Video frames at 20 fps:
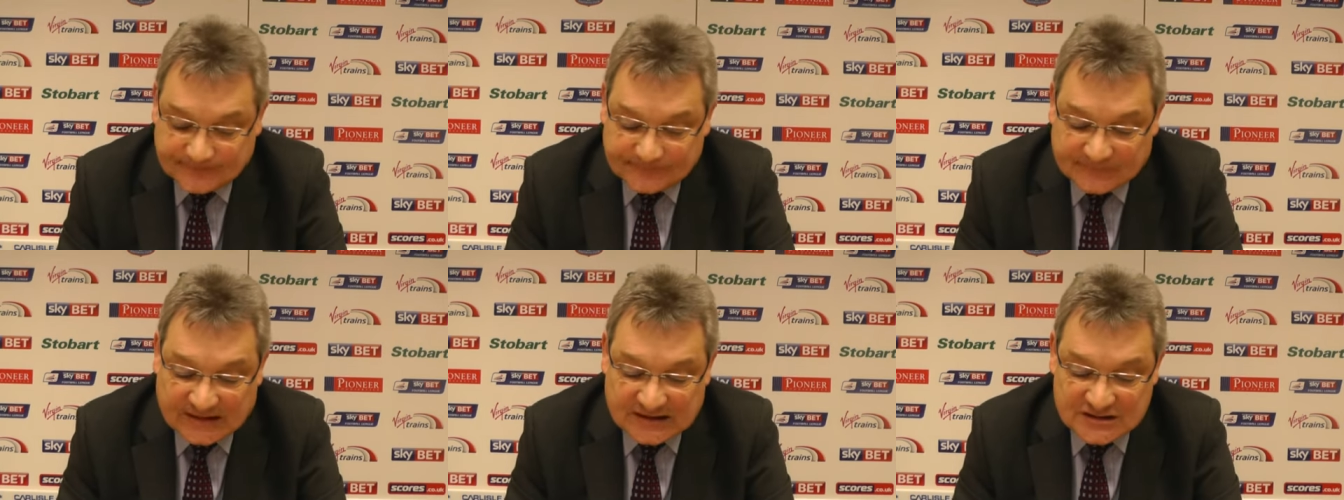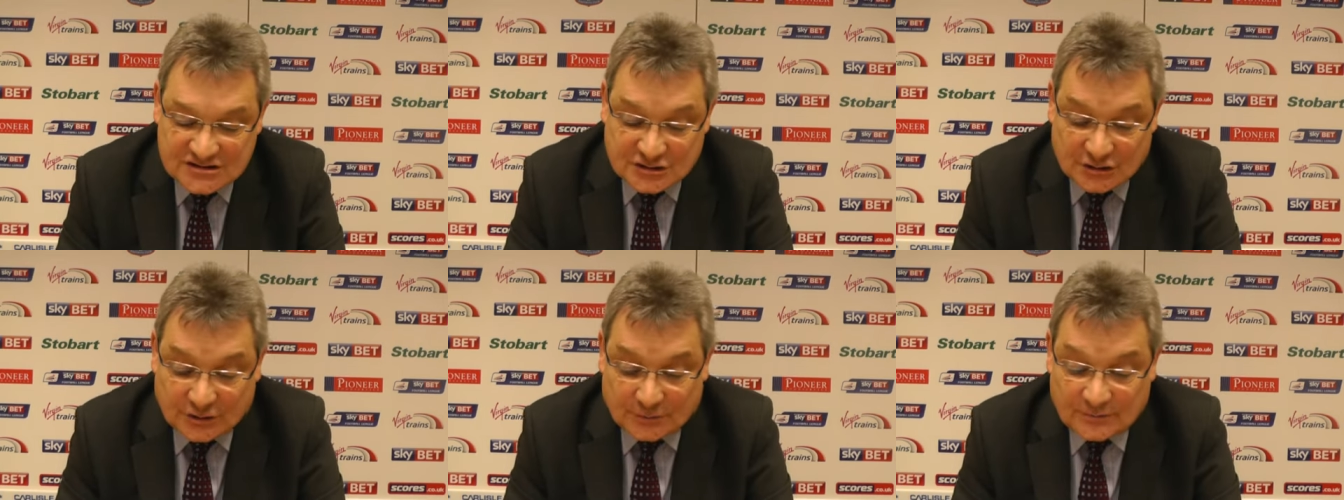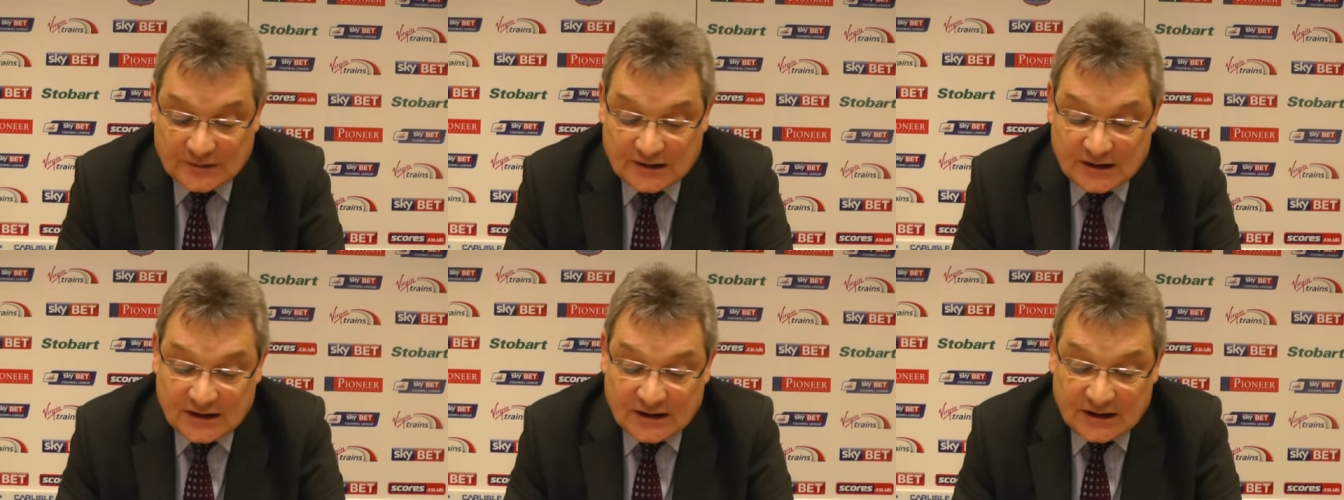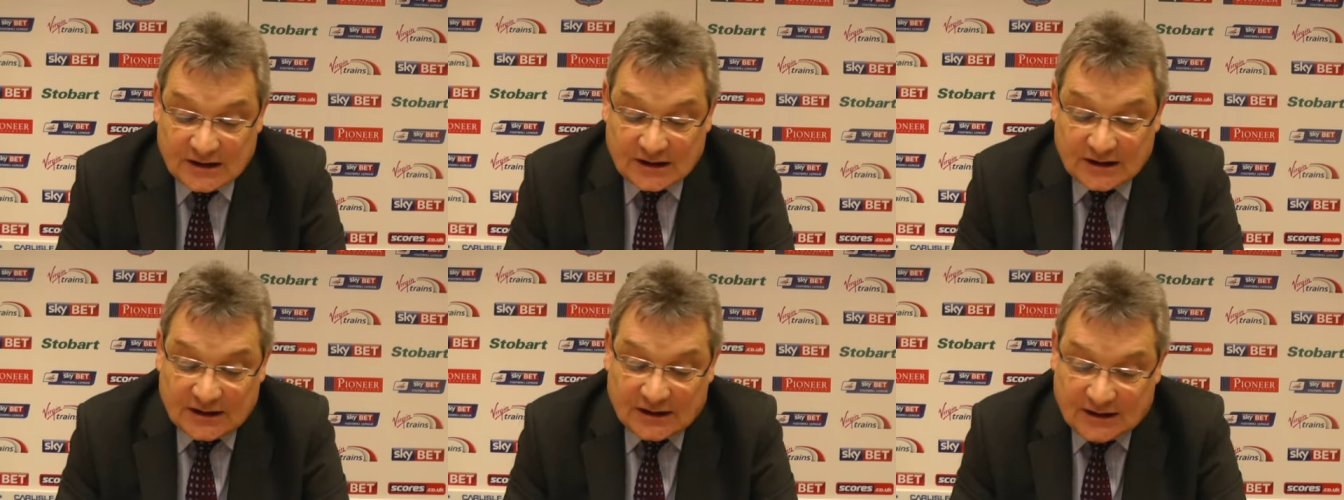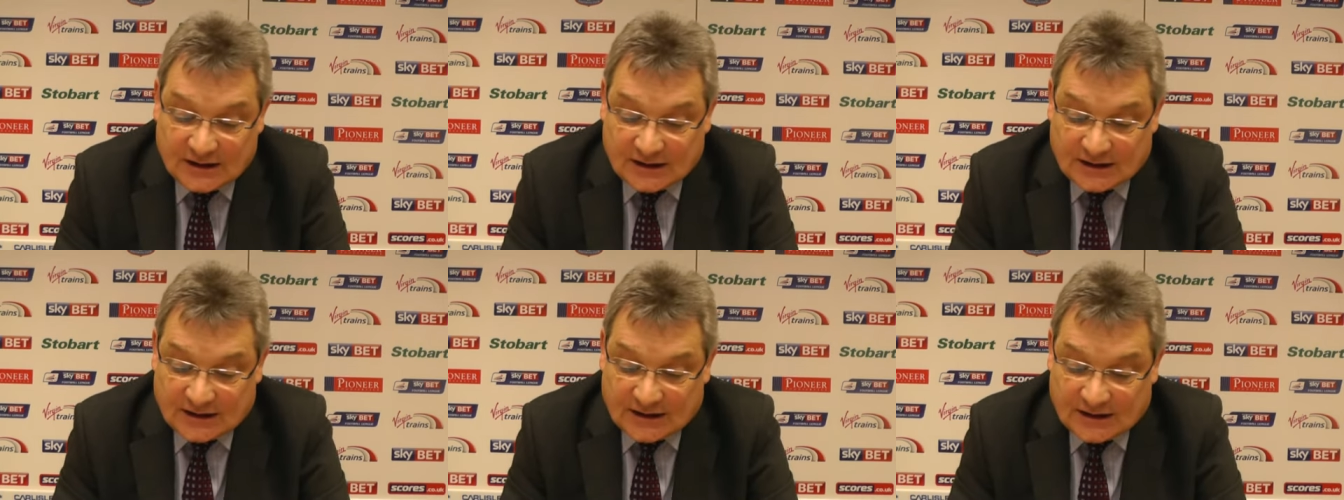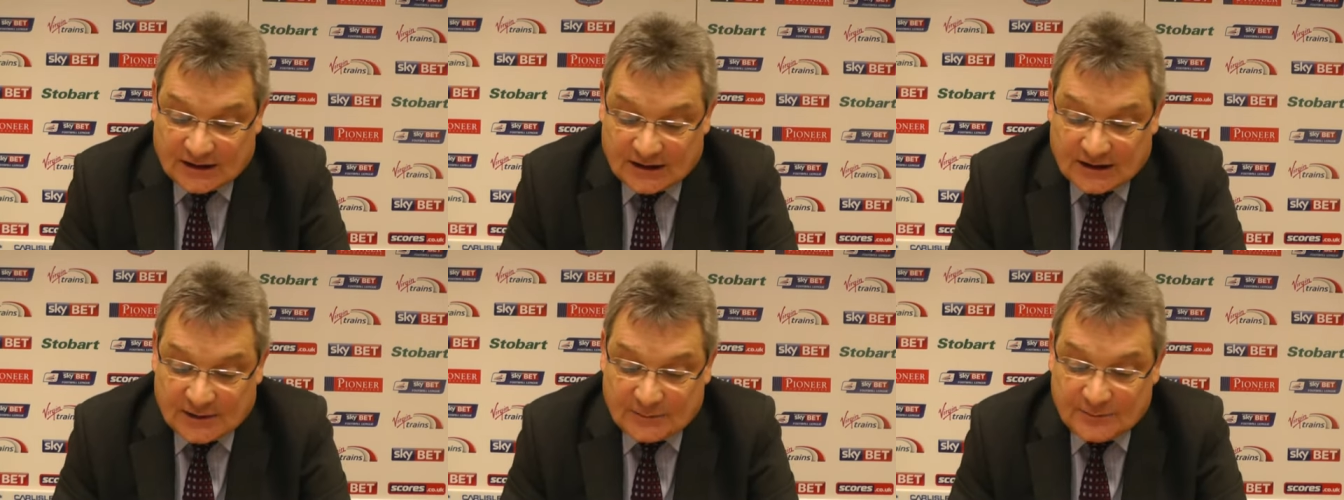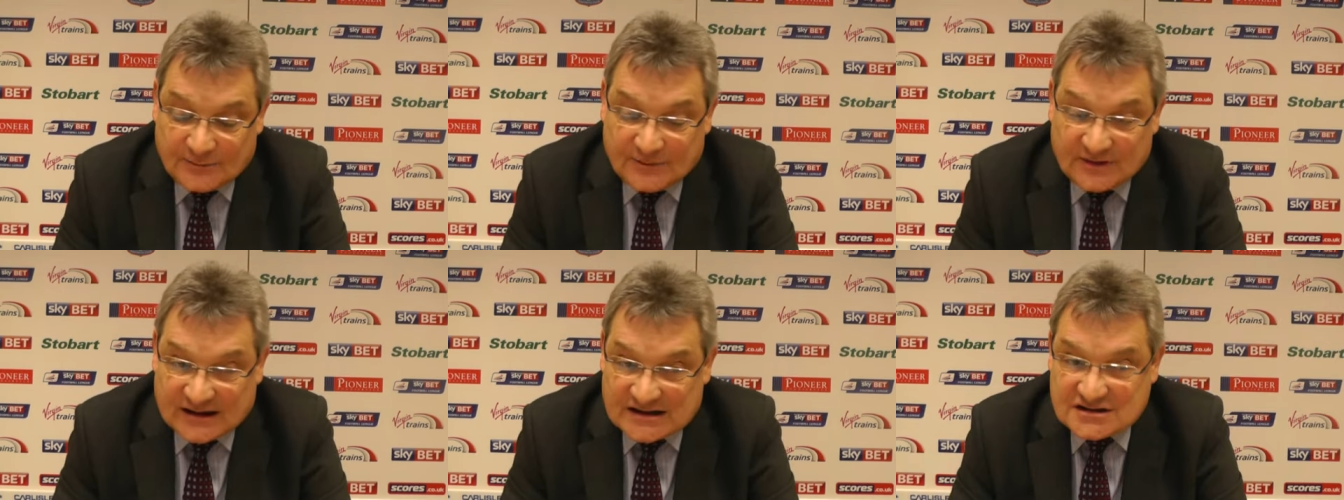So
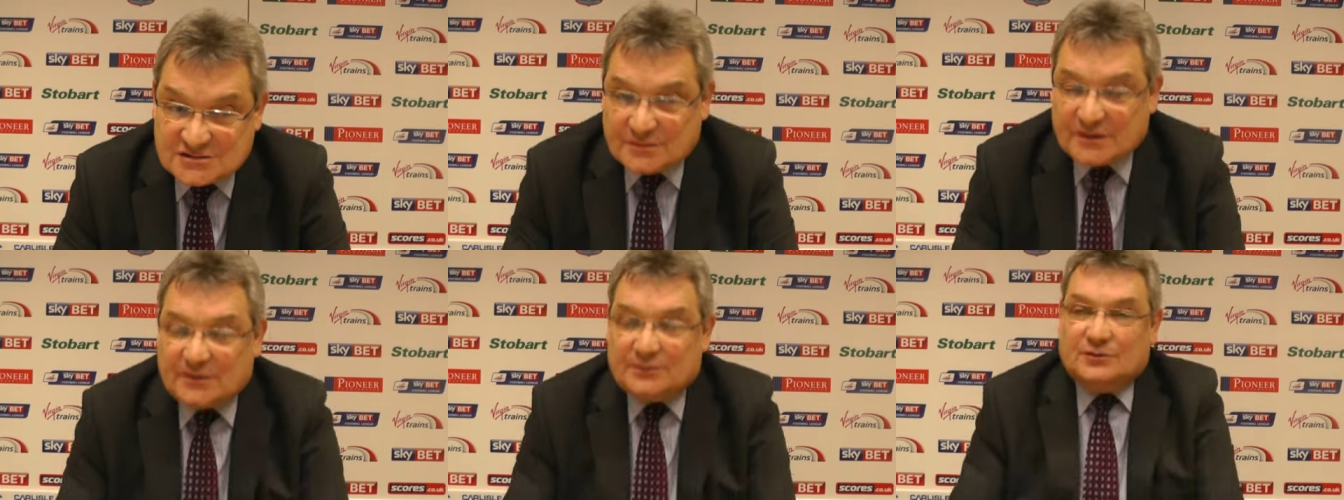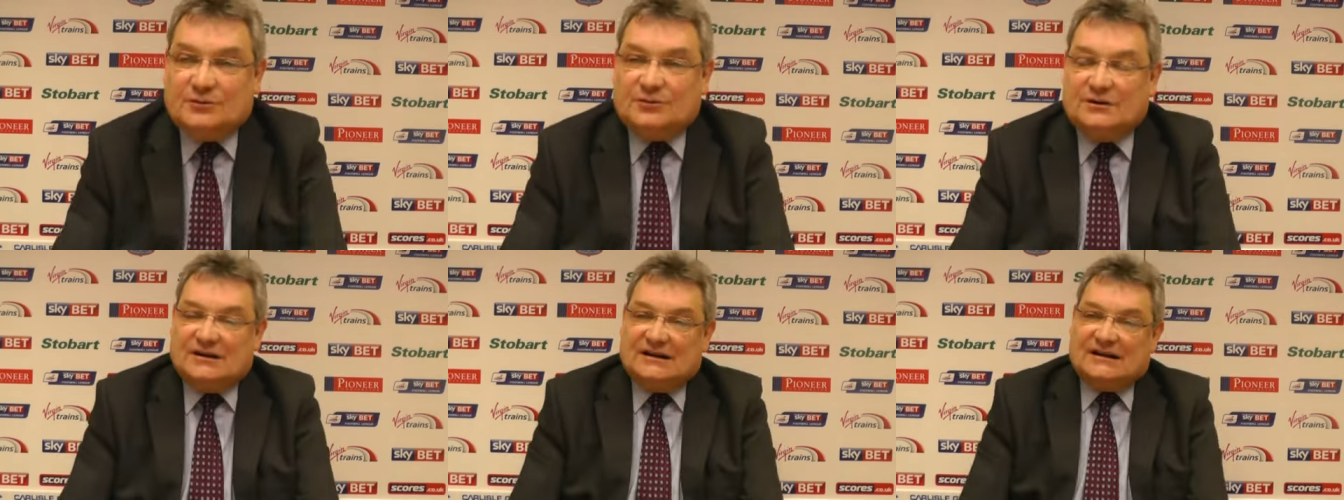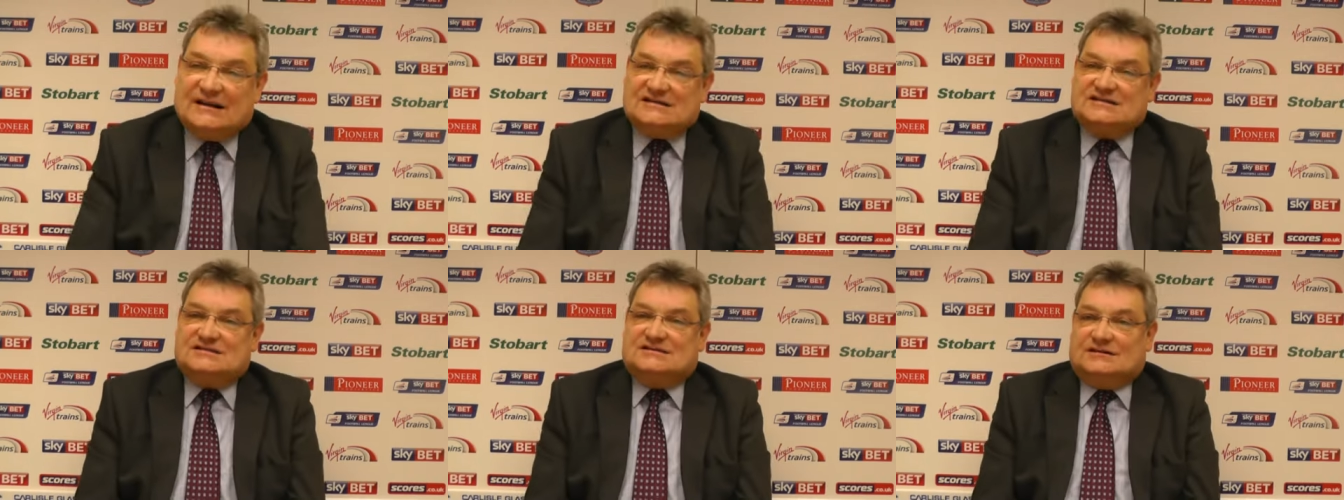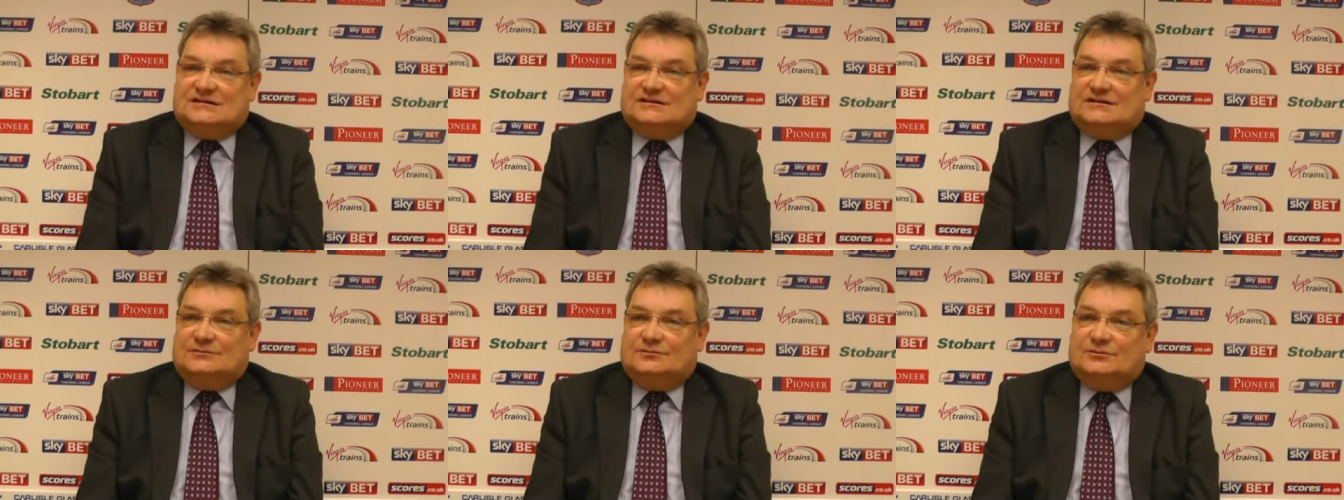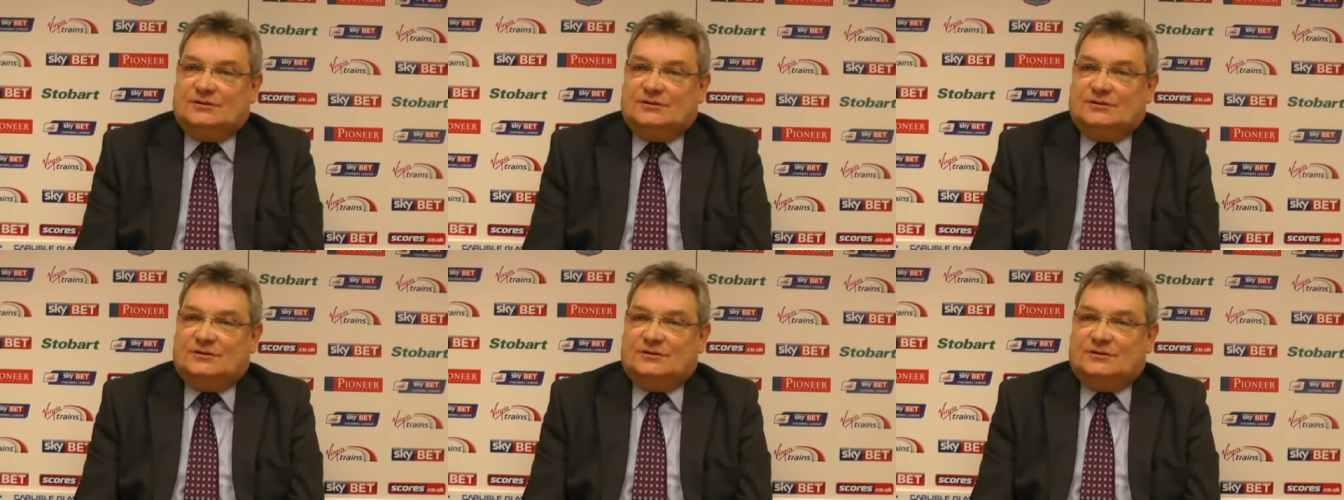that's where we were last year.